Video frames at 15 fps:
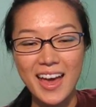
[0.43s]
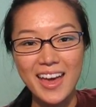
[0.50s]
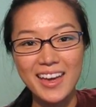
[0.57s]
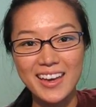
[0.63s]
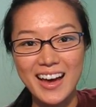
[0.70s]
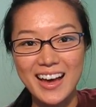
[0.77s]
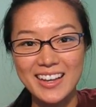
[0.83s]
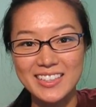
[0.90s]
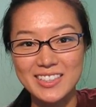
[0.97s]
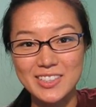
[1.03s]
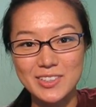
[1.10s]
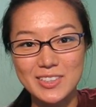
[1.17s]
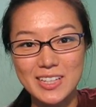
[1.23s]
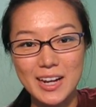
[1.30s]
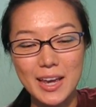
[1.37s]
Hey guys,
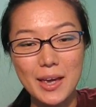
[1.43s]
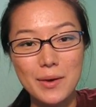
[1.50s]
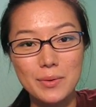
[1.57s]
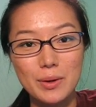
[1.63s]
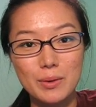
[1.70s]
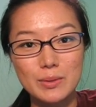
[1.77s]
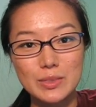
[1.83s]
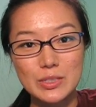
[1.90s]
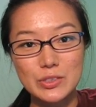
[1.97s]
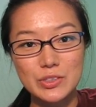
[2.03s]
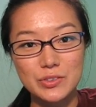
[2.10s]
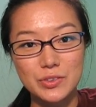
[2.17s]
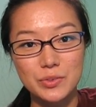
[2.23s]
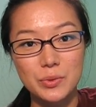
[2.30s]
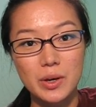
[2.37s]
so today I'm going to
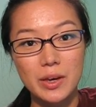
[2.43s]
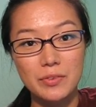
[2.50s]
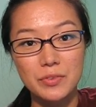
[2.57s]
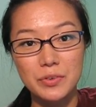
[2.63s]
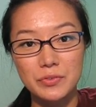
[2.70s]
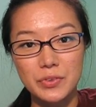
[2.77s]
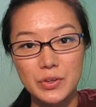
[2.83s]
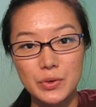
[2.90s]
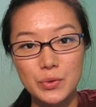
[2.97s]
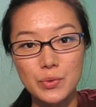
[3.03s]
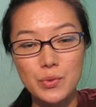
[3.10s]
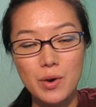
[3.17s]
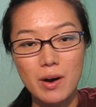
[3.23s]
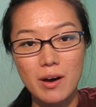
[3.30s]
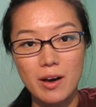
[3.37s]
do a
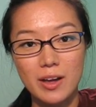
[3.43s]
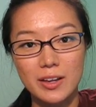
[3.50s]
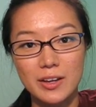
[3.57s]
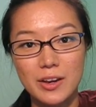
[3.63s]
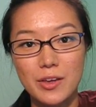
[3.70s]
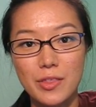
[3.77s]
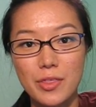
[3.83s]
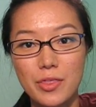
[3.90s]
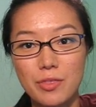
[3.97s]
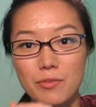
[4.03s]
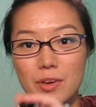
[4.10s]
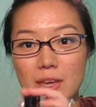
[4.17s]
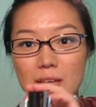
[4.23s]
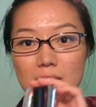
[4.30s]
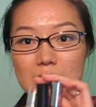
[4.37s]
review on
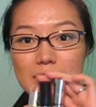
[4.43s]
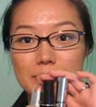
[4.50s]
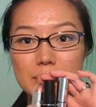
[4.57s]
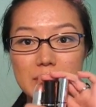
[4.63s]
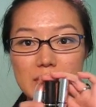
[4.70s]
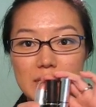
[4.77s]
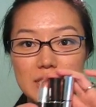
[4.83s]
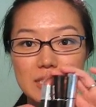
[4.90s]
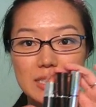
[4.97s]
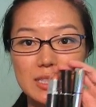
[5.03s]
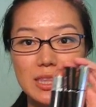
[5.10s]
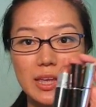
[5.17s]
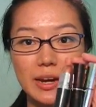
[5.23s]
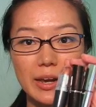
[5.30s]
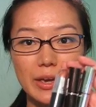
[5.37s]
three
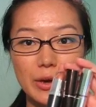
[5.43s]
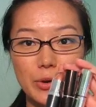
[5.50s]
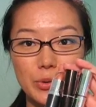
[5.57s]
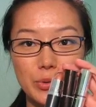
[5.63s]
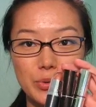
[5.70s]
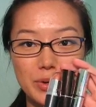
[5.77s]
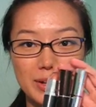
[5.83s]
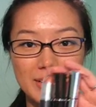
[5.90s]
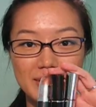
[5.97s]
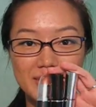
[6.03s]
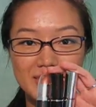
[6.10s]
lipsticks that I own.